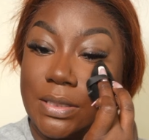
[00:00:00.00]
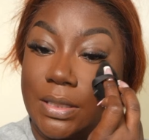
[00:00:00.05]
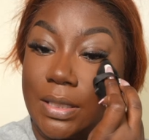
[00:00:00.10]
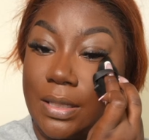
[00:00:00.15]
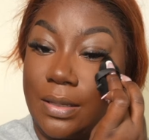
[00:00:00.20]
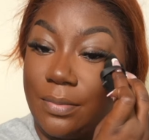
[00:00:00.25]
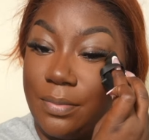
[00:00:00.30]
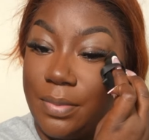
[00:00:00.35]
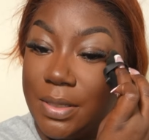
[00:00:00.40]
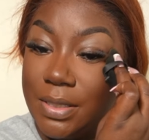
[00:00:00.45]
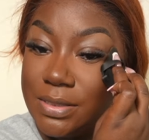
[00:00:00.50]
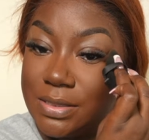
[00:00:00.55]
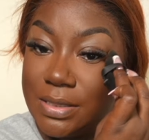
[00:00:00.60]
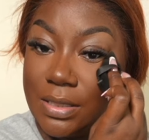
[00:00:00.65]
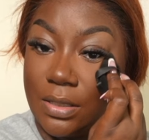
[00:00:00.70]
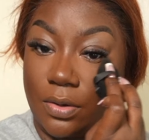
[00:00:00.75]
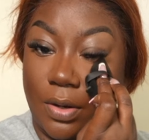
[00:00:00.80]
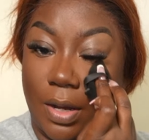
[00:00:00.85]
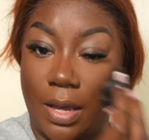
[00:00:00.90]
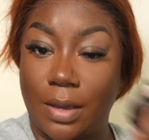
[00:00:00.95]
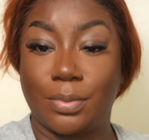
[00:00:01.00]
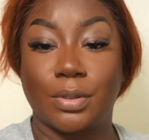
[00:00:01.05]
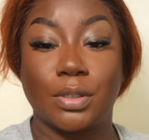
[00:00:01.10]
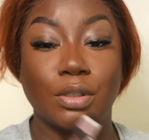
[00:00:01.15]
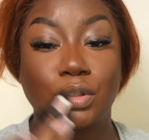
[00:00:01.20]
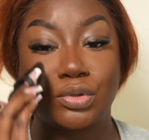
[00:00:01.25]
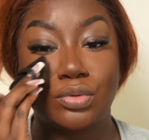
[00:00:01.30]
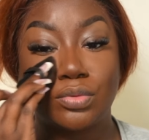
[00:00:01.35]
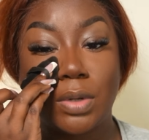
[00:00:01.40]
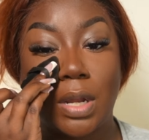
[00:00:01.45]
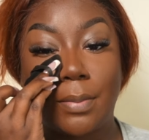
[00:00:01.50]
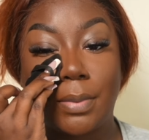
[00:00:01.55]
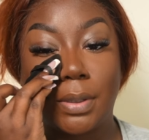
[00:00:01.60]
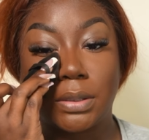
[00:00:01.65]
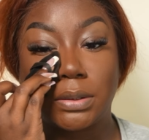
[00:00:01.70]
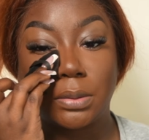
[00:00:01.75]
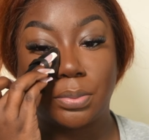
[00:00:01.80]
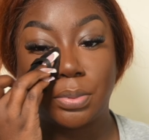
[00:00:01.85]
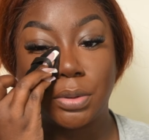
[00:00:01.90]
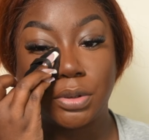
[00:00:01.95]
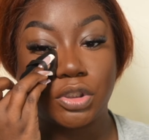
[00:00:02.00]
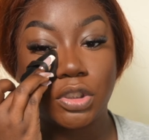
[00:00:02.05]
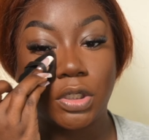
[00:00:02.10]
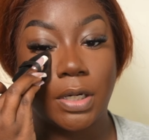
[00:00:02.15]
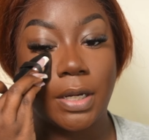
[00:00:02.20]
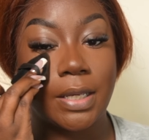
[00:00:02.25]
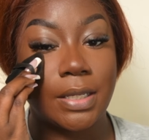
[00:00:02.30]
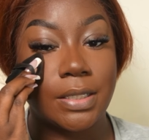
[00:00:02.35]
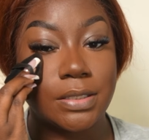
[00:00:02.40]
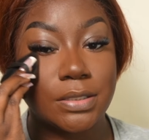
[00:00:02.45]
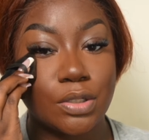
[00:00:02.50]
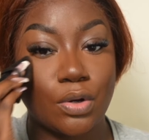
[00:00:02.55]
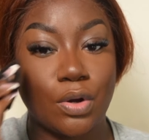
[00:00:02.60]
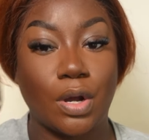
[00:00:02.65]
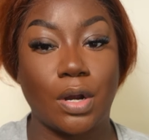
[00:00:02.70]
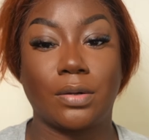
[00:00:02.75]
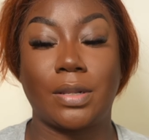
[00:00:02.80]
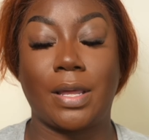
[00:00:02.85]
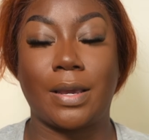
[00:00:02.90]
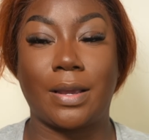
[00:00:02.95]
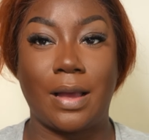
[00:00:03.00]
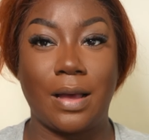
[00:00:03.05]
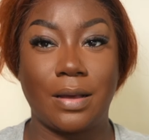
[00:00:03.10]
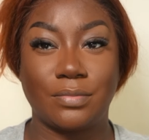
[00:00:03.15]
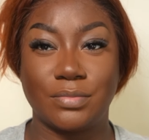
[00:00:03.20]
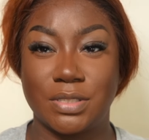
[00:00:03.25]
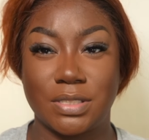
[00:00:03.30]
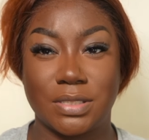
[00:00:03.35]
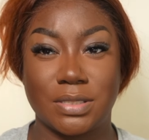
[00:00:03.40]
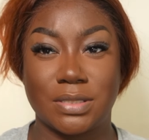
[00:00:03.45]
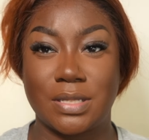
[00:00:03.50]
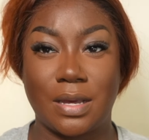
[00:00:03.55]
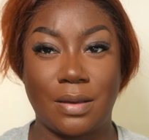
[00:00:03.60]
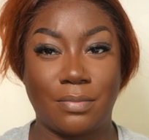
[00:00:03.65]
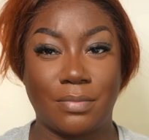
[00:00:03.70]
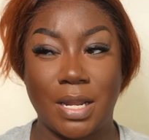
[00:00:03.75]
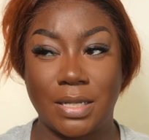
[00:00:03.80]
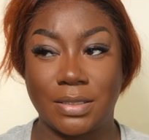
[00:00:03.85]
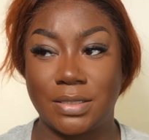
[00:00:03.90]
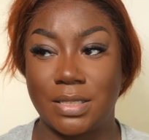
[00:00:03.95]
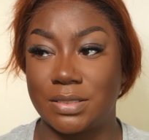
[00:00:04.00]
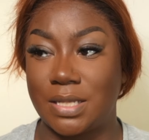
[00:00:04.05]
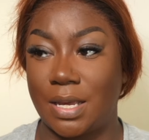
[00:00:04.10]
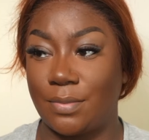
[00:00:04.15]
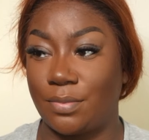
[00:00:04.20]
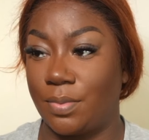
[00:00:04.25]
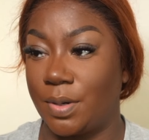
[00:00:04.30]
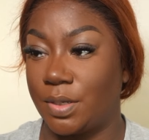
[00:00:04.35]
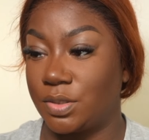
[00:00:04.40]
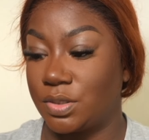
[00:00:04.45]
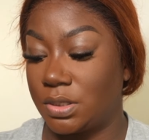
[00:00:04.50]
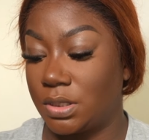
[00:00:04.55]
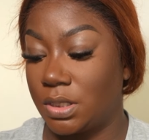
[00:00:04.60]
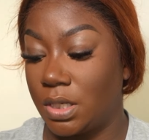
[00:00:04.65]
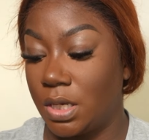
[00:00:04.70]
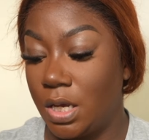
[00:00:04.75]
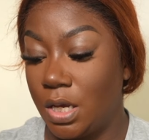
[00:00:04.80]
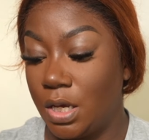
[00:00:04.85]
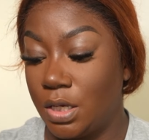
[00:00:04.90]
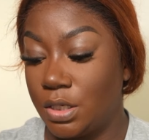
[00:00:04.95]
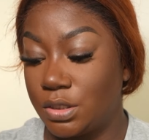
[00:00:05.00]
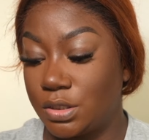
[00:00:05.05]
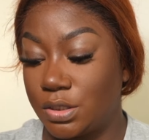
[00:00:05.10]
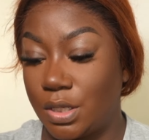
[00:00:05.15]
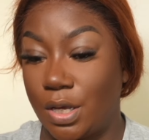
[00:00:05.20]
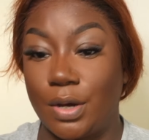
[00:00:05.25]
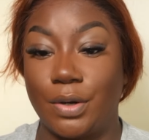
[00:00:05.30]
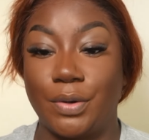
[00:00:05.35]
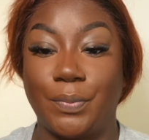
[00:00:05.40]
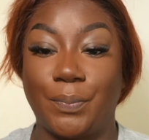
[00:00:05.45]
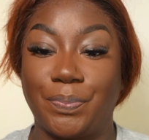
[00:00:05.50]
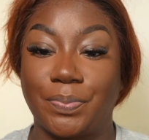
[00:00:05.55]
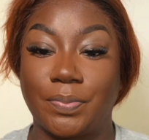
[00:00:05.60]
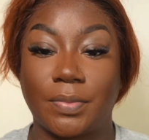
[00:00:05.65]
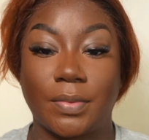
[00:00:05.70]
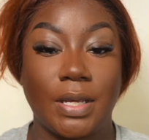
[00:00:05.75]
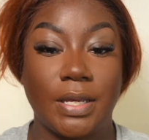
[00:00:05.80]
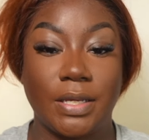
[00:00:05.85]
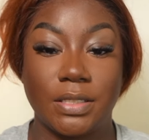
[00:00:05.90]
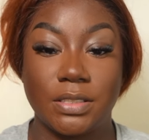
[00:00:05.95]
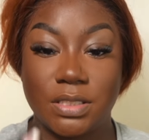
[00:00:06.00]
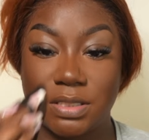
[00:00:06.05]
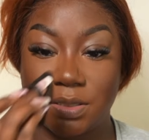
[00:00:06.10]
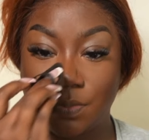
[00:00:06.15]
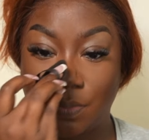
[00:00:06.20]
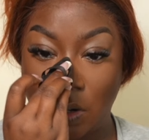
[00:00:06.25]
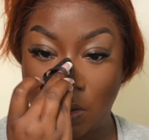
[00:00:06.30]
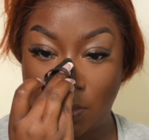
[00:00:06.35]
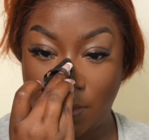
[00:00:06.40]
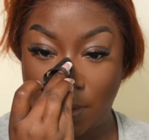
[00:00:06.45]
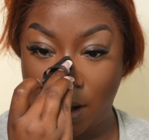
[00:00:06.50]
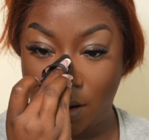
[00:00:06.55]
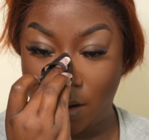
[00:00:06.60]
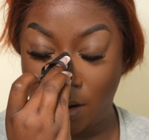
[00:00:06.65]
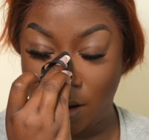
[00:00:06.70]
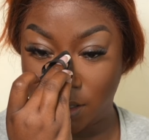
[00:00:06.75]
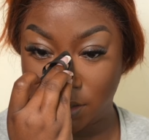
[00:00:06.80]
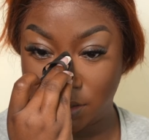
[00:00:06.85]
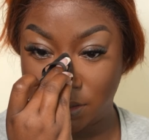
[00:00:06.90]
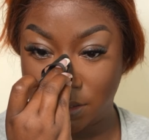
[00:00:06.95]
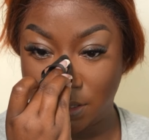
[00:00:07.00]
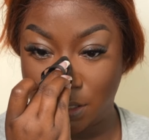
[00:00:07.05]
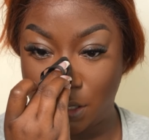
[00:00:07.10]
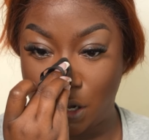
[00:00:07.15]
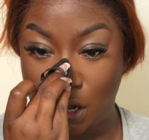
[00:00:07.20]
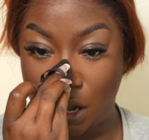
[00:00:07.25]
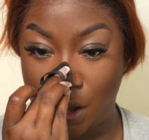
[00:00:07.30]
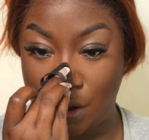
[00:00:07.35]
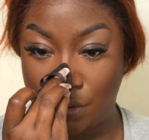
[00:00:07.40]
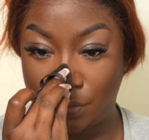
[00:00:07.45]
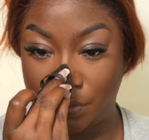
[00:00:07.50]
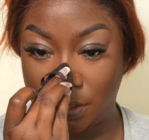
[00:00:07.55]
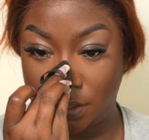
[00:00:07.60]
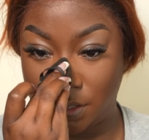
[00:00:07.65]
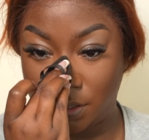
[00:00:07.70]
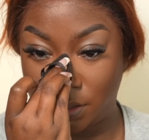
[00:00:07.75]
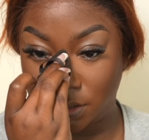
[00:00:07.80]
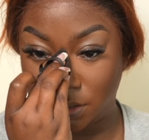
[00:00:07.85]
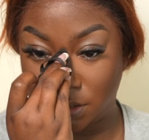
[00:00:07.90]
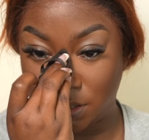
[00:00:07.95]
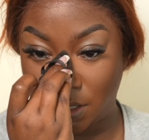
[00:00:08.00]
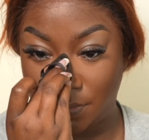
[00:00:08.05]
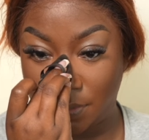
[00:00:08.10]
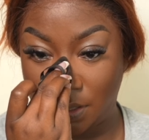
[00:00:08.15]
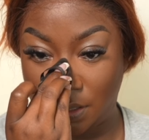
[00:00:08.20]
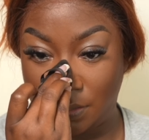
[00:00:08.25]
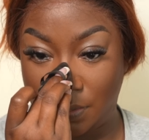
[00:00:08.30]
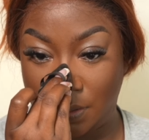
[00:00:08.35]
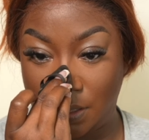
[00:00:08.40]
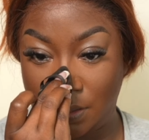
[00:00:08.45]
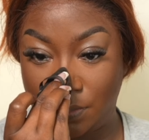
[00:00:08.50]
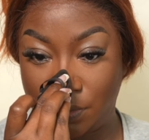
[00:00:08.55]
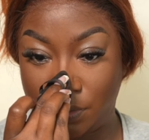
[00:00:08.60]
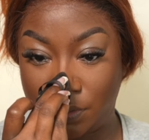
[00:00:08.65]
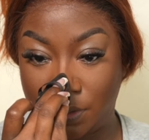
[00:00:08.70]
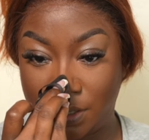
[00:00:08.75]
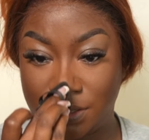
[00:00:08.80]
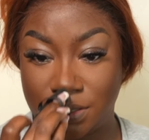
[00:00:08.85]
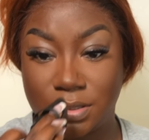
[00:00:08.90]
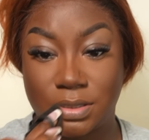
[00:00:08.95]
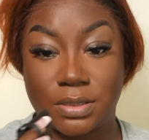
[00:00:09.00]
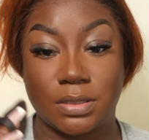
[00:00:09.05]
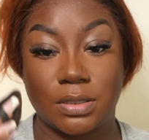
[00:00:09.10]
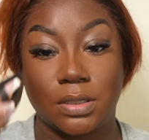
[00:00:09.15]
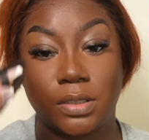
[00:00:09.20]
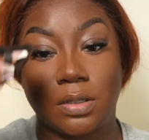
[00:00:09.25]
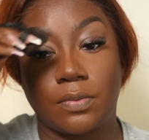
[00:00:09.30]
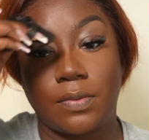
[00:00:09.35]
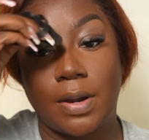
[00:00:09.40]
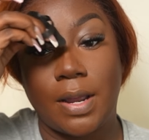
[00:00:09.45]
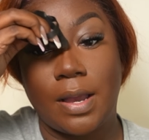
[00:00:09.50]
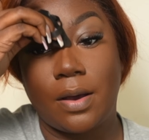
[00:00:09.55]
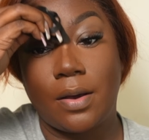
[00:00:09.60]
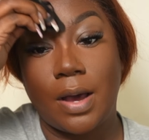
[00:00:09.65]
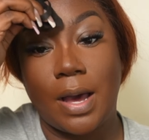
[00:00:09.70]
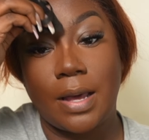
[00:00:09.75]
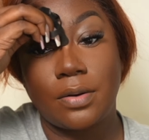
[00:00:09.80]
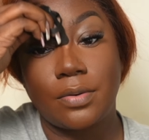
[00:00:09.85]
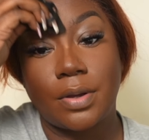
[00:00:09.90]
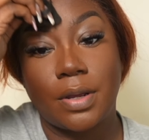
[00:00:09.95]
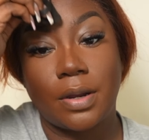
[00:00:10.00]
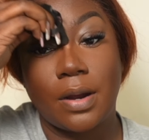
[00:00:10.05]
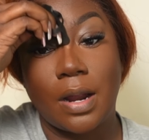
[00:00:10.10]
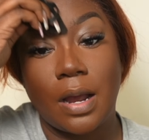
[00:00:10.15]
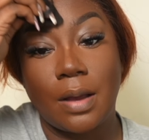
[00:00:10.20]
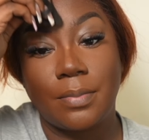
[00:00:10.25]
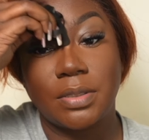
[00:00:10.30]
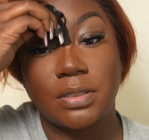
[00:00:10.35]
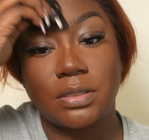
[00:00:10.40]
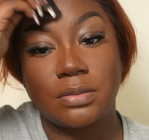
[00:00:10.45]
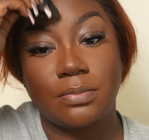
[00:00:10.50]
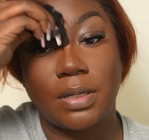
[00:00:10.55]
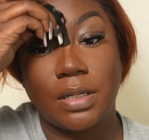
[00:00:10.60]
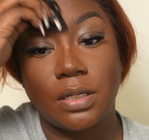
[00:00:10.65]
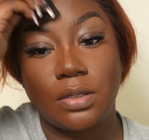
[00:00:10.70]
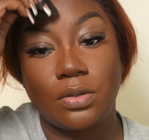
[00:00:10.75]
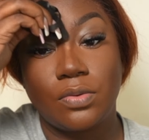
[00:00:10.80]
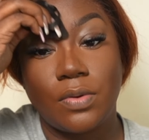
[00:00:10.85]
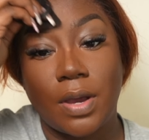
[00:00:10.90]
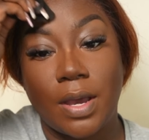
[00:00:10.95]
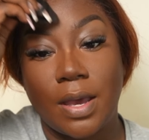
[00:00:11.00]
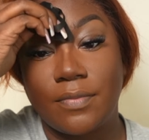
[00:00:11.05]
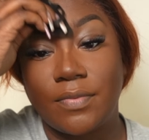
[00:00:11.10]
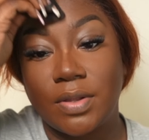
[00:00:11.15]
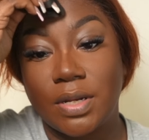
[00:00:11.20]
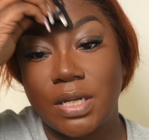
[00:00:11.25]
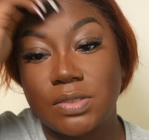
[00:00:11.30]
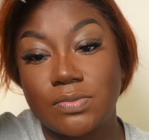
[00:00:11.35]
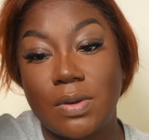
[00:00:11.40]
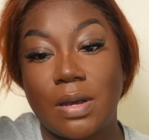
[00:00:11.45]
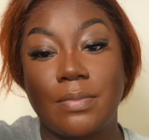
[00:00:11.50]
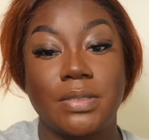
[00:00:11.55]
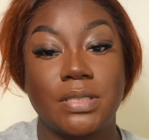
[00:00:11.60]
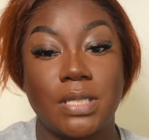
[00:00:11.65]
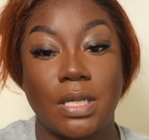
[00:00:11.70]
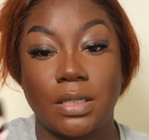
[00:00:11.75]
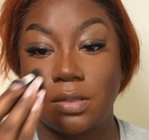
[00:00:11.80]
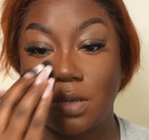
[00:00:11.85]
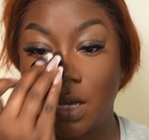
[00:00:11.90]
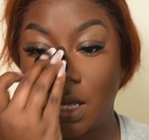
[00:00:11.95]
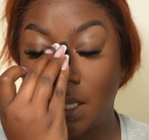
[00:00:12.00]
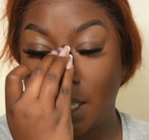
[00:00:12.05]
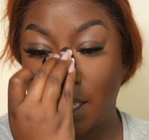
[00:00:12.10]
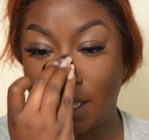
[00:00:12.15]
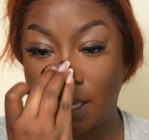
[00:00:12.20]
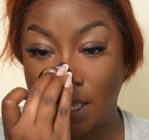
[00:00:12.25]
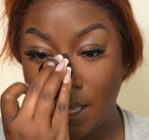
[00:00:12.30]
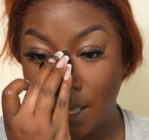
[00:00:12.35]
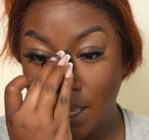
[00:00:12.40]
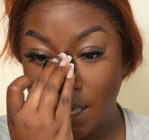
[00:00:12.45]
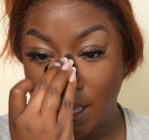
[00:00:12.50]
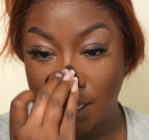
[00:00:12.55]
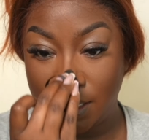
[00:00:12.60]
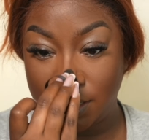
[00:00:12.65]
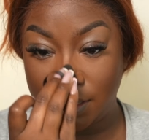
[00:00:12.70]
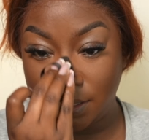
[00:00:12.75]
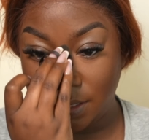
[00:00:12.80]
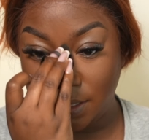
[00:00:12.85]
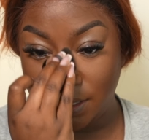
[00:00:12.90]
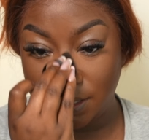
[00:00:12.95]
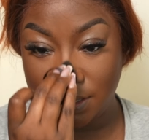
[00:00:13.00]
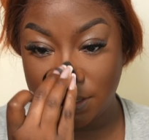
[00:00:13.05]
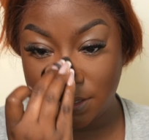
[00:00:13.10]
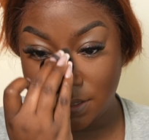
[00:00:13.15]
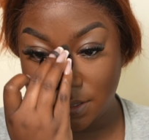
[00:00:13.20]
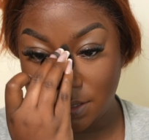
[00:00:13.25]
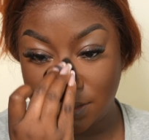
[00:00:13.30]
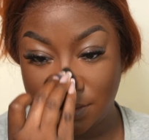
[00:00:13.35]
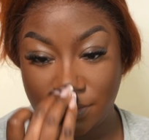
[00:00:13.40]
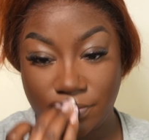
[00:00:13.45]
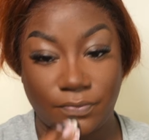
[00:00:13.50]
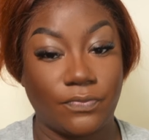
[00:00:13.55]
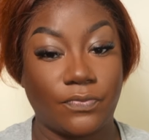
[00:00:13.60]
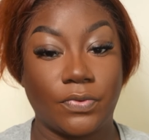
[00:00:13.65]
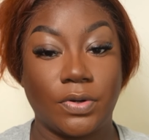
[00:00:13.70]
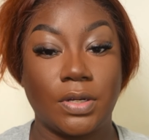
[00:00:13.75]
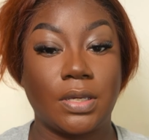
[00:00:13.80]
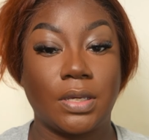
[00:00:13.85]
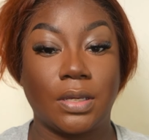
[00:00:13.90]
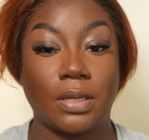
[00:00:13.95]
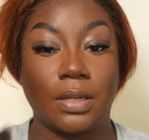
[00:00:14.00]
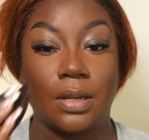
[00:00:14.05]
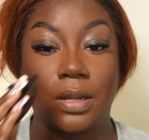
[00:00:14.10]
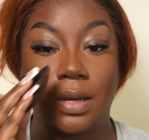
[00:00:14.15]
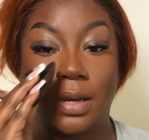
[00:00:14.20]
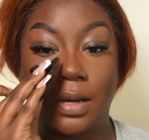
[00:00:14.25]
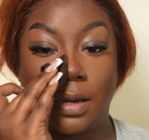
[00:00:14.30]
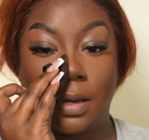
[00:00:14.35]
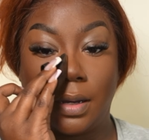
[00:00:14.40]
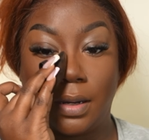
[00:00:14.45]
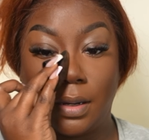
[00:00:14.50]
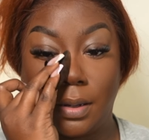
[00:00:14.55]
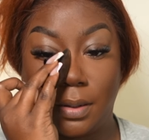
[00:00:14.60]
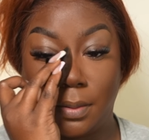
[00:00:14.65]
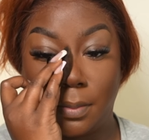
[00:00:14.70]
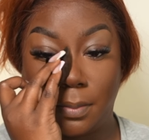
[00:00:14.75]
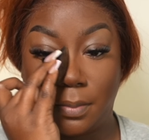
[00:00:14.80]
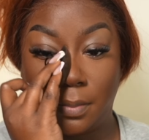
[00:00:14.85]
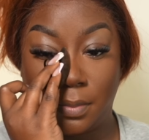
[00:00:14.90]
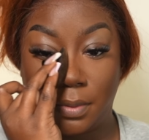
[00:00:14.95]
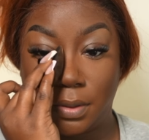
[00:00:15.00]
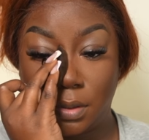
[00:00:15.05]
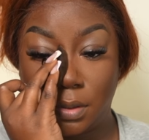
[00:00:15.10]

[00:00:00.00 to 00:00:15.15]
to get busy, okay? Because you're not about to put your hands on her. Like I'm just, I'm not that type of person. So it just broke my heart to know that there are so many people that just stood around. I don't care how much money you have, and that's why I be telling y'all like this freaking um